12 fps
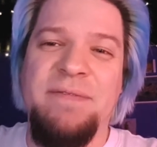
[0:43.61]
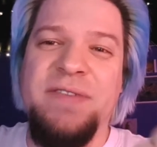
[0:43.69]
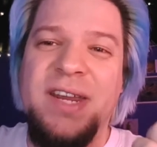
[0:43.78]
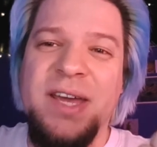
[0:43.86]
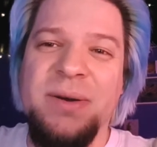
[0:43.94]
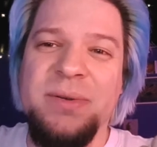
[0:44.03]

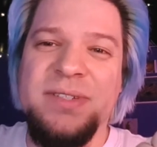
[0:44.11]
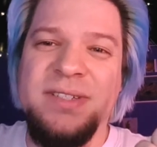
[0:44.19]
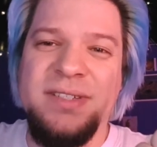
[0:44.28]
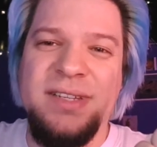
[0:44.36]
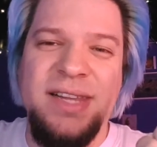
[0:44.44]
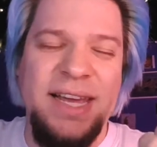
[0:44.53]

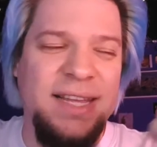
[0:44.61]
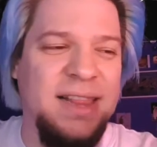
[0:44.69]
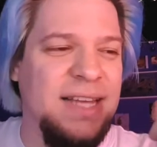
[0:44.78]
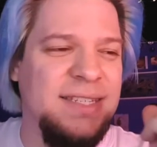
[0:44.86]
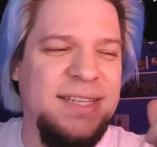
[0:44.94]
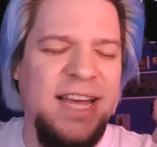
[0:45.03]
videos like
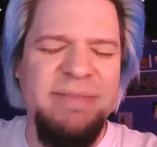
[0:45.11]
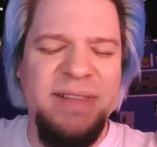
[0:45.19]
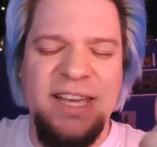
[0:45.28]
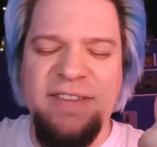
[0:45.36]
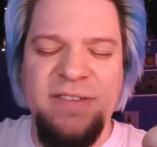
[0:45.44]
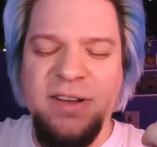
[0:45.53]
last time,
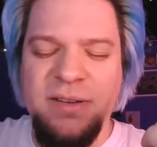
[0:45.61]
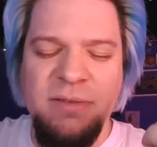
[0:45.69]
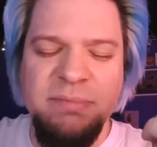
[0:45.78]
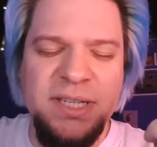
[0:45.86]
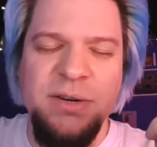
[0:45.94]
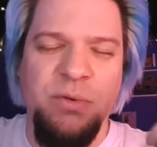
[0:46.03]
like a
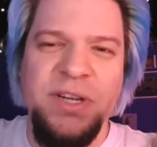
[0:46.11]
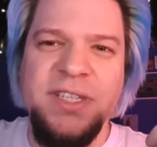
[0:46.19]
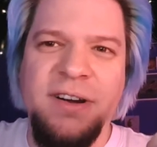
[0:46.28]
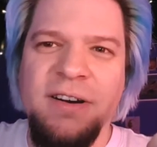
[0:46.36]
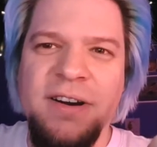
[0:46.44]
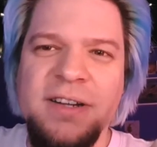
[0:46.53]
complete
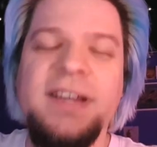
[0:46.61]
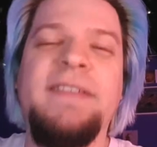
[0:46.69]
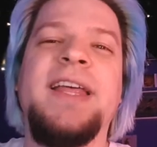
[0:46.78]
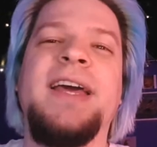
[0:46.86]
retard,